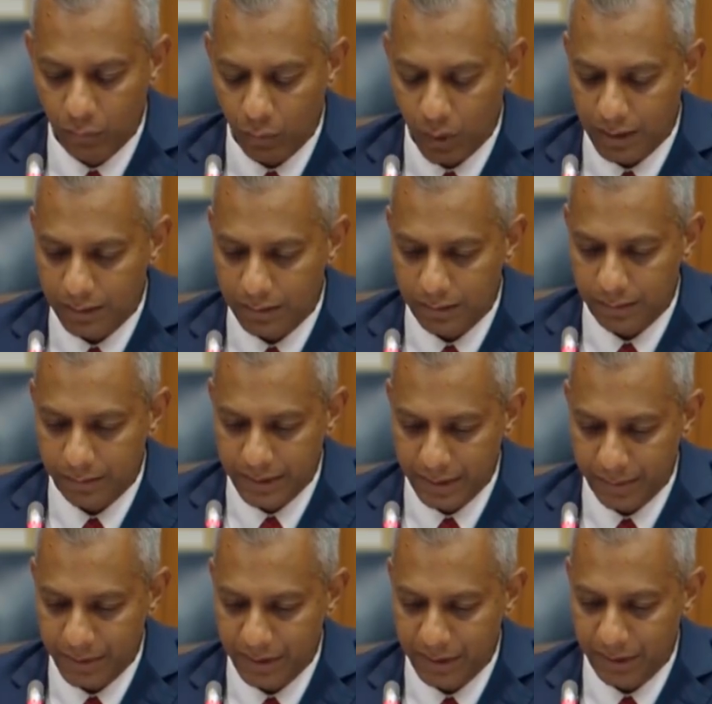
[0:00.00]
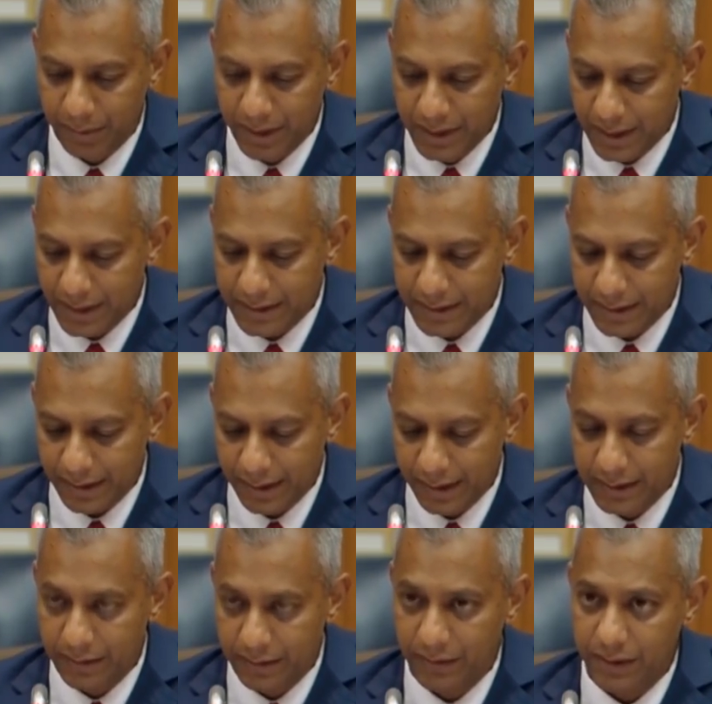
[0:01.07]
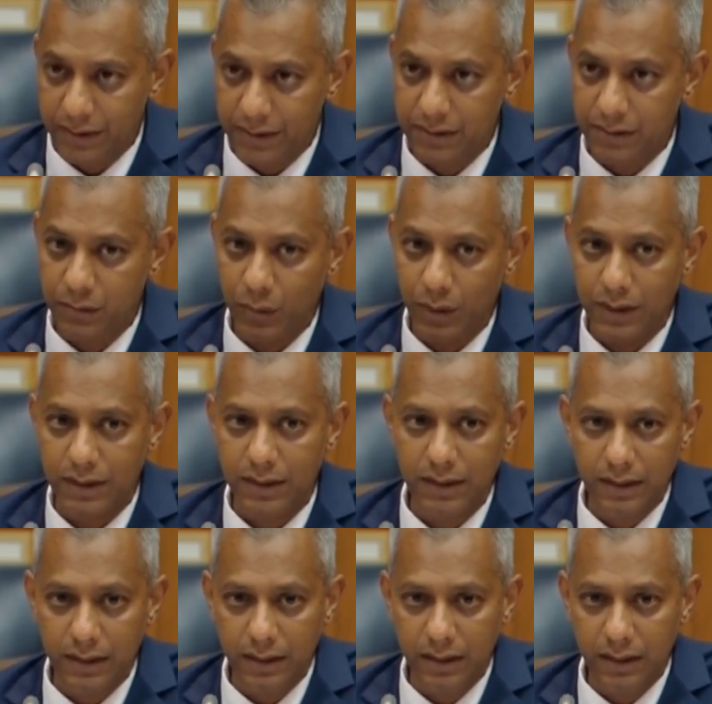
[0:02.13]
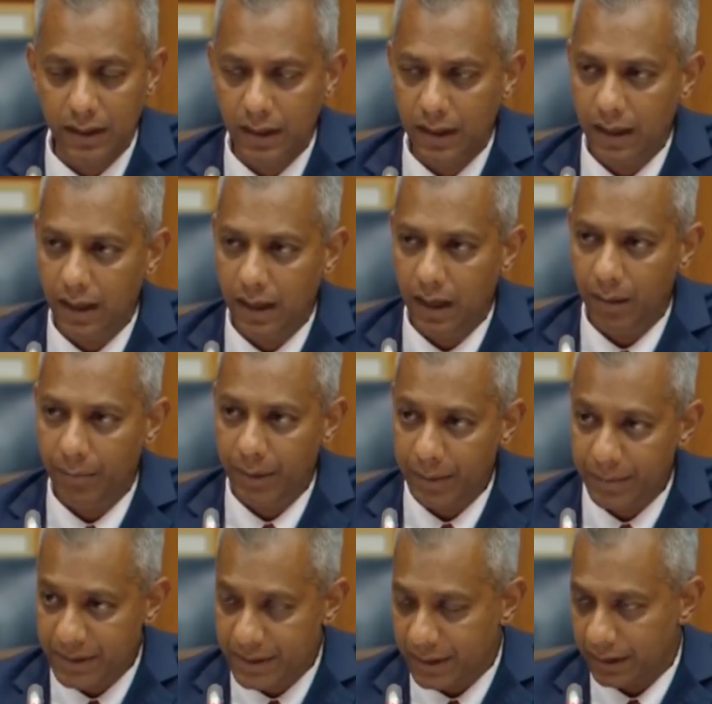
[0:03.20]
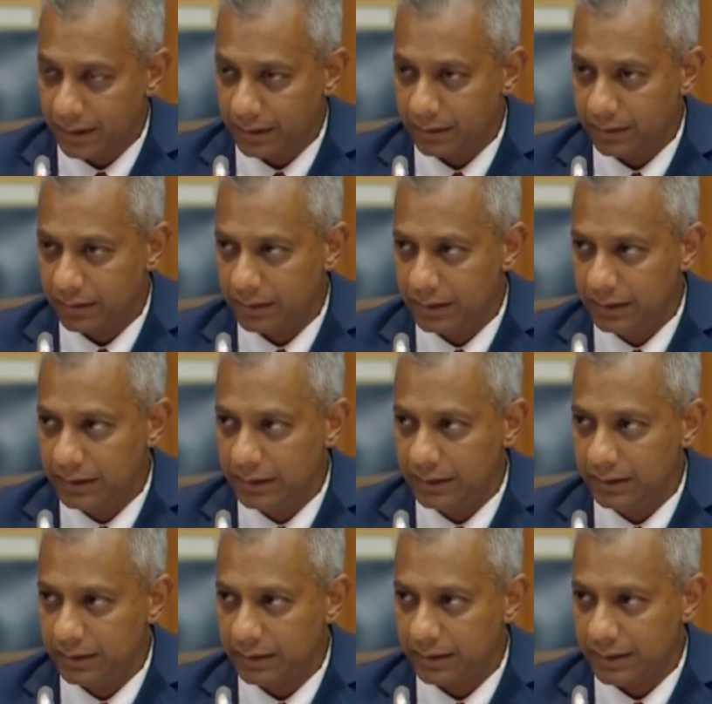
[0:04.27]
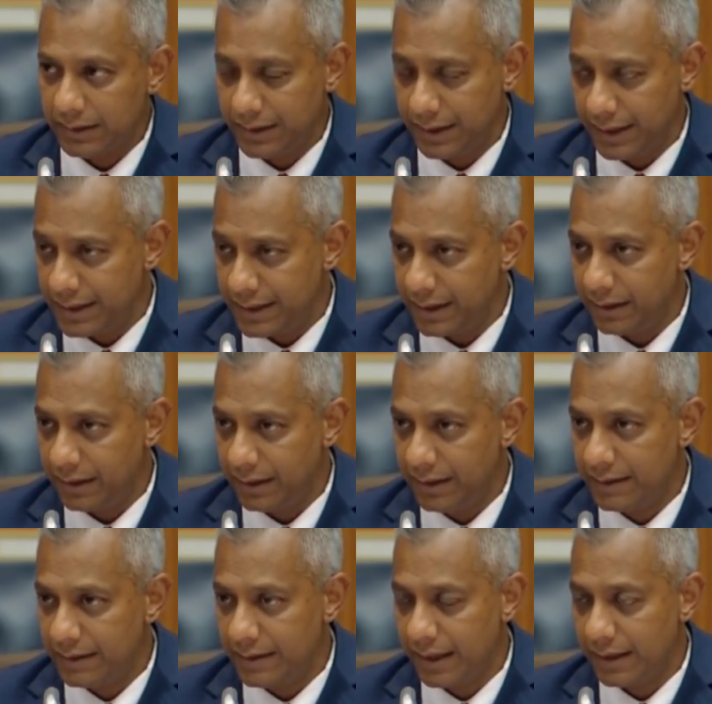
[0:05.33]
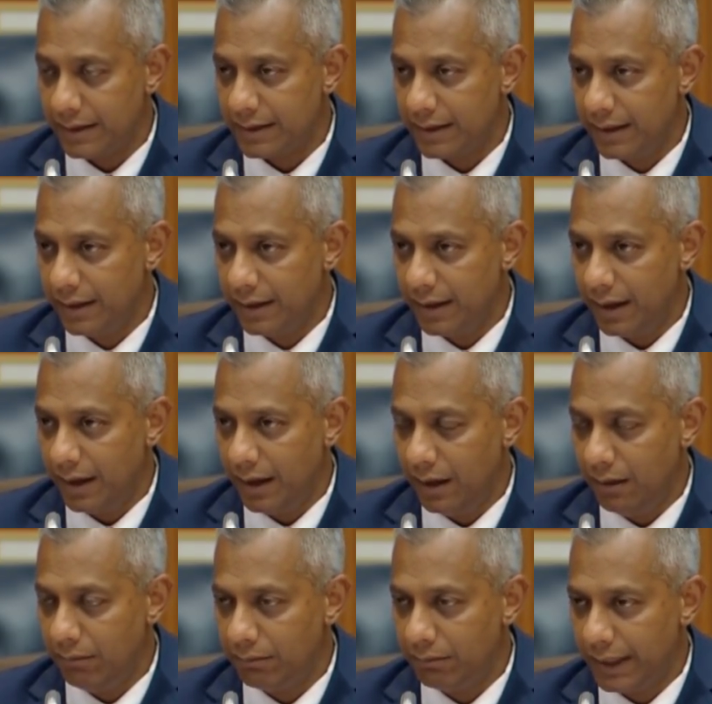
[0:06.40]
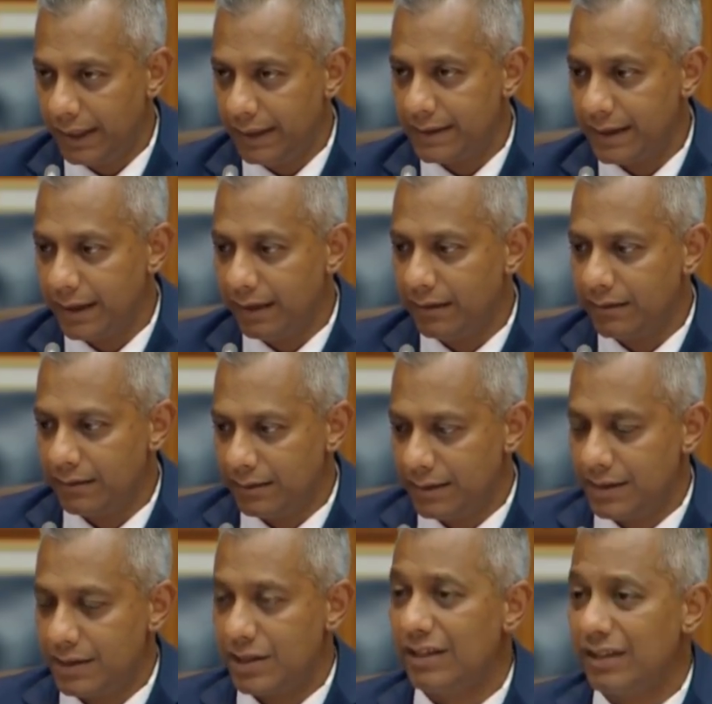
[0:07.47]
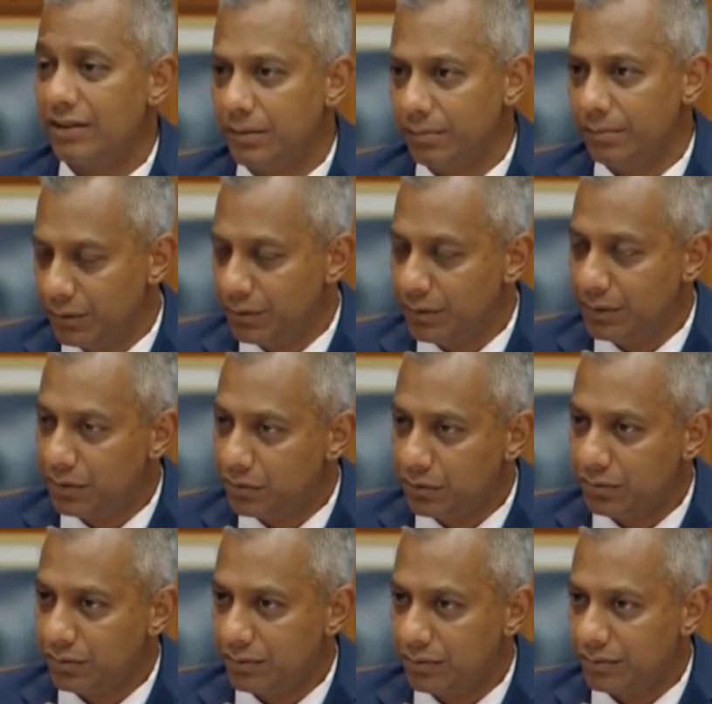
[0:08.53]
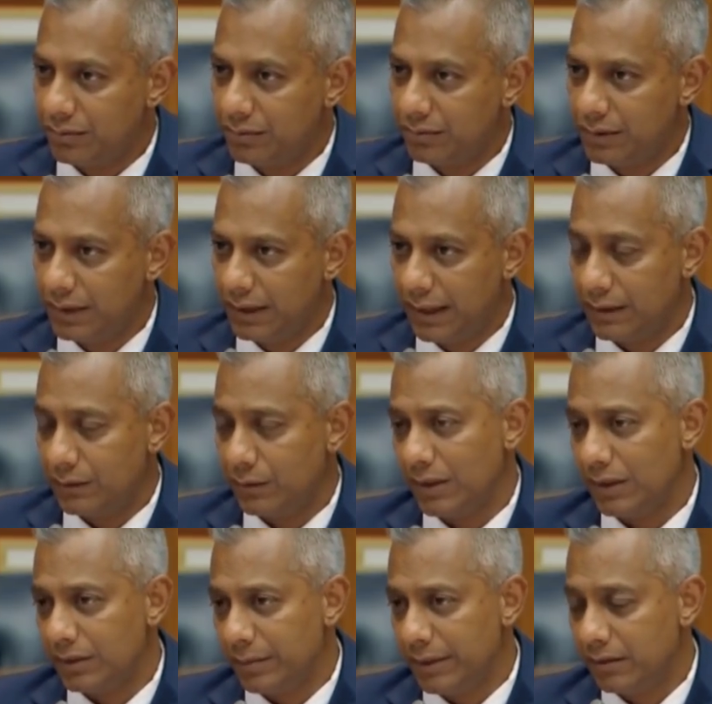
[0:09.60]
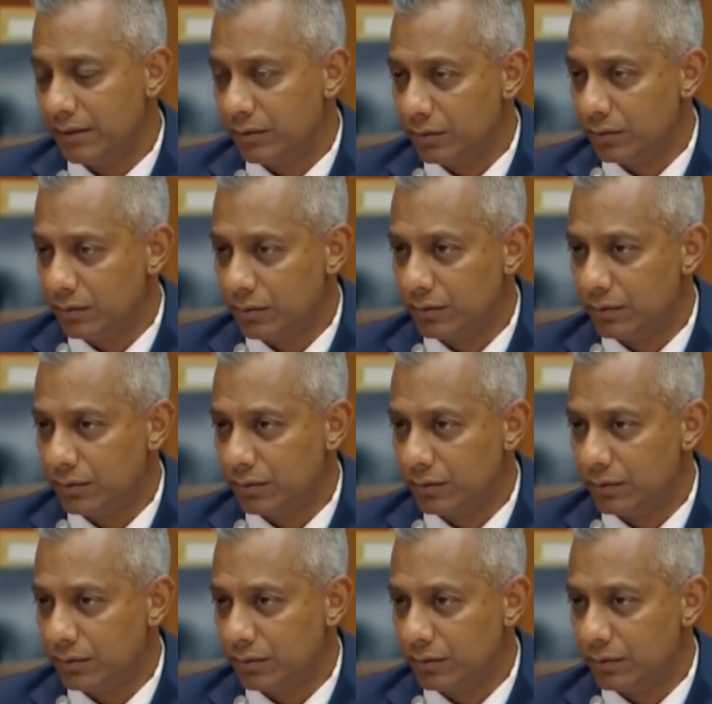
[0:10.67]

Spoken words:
what perception the media is creating versus what the paper trail is suggesting, is that there is a disjuncture between the two. And that's what it's meant to